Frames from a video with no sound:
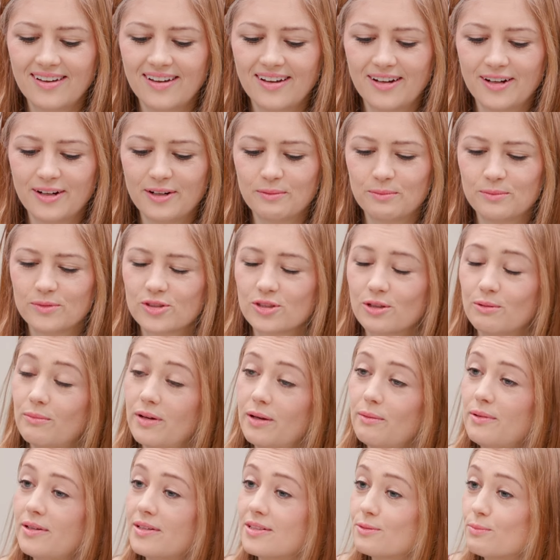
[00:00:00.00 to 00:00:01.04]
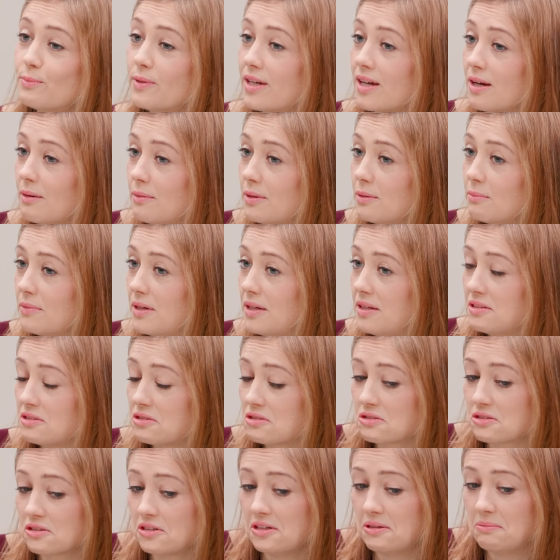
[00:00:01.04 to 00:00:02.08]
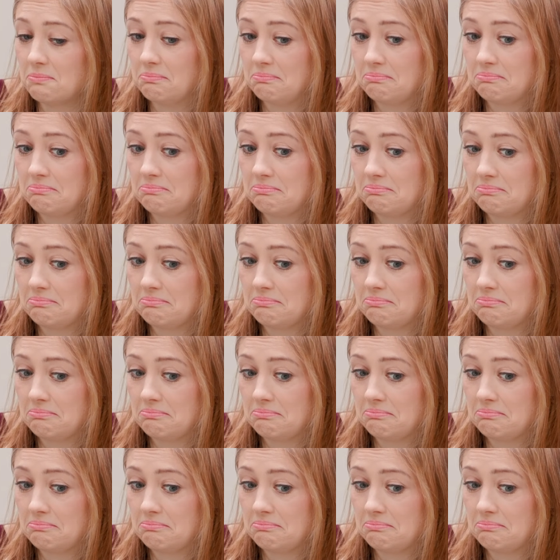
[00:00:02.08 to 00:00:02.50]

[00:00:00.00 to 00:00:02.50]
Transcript: Yeah. So maybe it's becoming mainstream.